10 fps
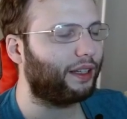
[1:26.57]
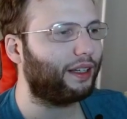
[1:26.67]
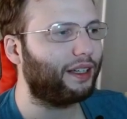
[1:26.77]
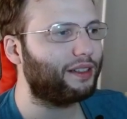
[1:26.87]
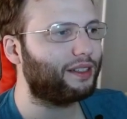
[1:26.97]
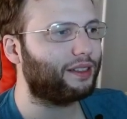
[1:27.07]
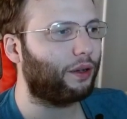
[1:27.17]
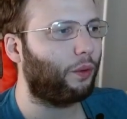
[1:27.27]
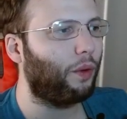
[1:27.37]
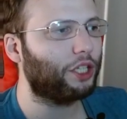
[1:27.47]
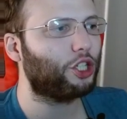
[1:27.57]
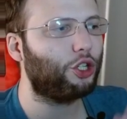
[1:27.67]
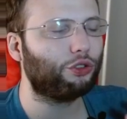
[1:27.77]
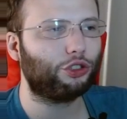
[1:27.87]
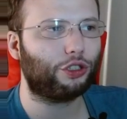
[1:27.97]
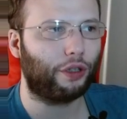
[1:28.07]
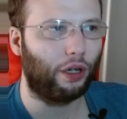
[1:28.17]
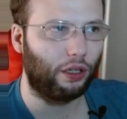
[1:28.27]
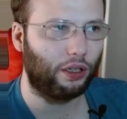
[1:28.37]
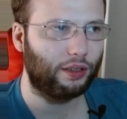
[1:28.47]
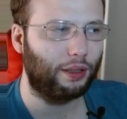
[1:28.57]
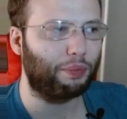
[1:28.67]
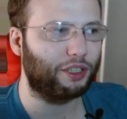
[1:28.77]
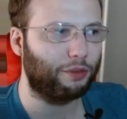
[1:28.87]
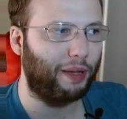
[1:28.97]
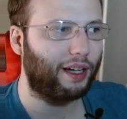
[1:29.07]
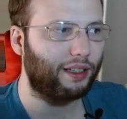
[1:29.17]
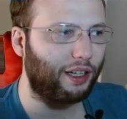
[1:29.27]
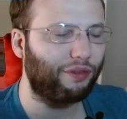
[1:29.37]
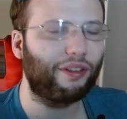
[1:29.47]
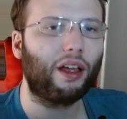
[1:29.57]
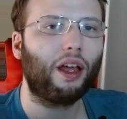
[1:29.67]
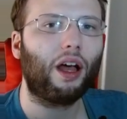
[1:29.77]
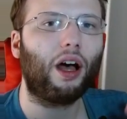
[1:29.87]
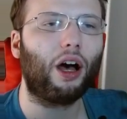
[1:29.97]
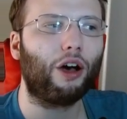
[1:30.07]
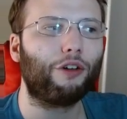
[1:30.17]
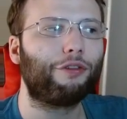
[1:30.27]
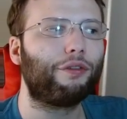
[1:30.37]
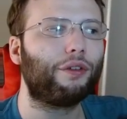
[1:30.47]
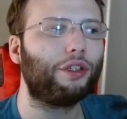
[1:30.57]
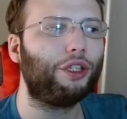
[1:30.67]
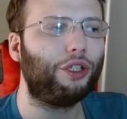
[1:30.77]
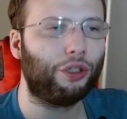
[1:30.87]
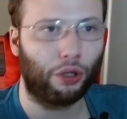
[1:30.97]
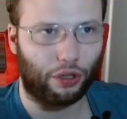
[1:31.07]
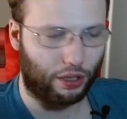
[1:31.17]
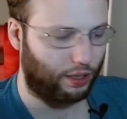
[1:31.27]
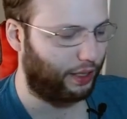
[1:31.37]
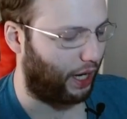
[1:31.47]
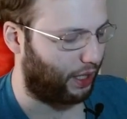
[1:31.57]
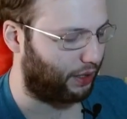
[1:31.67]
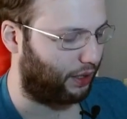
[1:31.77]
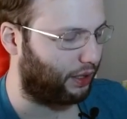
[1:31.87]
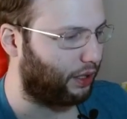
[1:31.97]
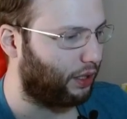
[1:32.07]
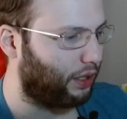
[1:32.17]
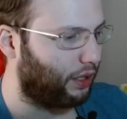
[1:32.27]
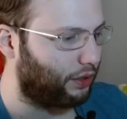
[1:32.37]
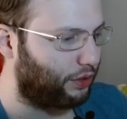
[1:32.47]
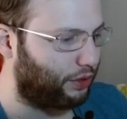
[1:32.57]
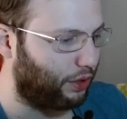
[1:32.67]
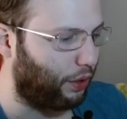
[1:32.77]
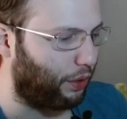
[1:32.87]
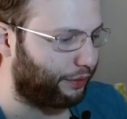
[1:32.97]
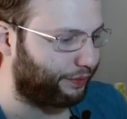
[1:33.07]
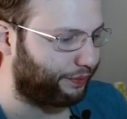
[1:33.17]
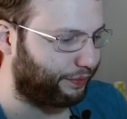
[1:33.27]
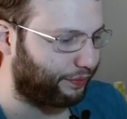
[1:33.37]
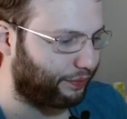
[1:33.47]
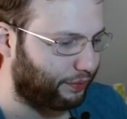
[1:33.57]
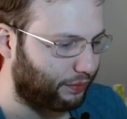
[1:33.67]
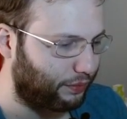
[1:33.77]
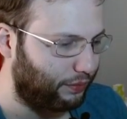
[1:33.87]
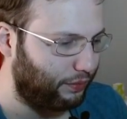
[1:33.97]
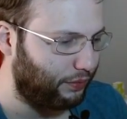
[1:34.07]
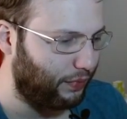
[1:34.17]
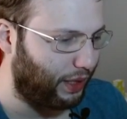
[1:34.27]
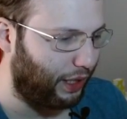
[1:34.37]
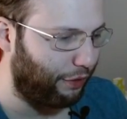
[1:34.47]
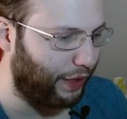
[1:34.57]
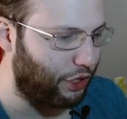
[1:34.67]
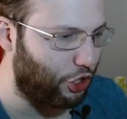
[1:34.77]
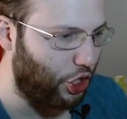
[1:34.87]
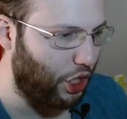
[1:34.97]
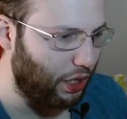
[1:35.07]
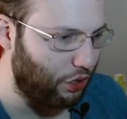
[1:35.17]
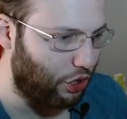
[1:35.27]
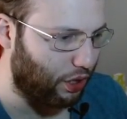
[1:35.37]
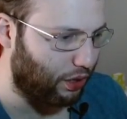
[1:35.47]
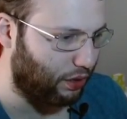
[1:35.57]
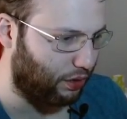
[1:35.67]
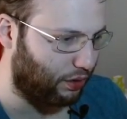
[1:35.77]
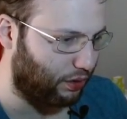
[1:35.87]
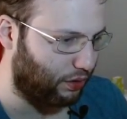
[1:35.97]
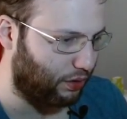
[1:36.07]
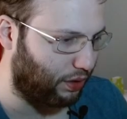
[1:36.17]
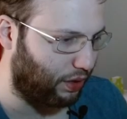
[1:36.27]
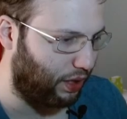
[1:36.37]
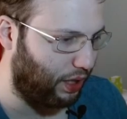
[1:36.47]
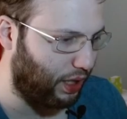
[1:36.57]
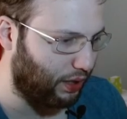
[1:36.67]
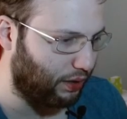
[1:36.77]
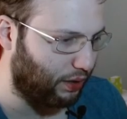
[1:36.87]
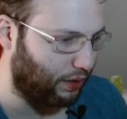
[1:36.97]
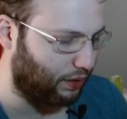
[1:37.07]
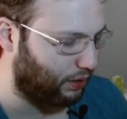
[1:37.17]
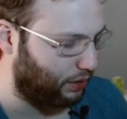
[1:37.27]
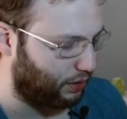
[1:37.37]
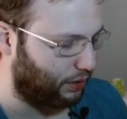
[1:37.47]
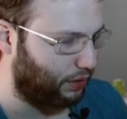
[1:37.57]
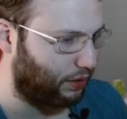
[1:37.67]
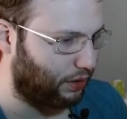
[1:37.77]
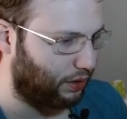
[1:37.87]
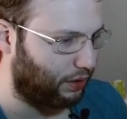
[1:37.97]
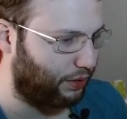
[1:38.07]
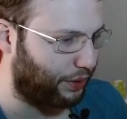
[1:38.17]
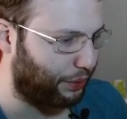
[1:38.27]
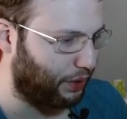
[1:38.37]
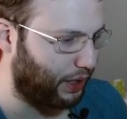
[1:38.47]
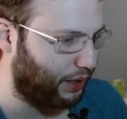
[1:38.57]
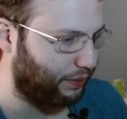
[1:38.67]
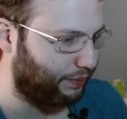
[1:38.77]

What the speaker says: it's what control the perspective of your character. So if I change here the ruler,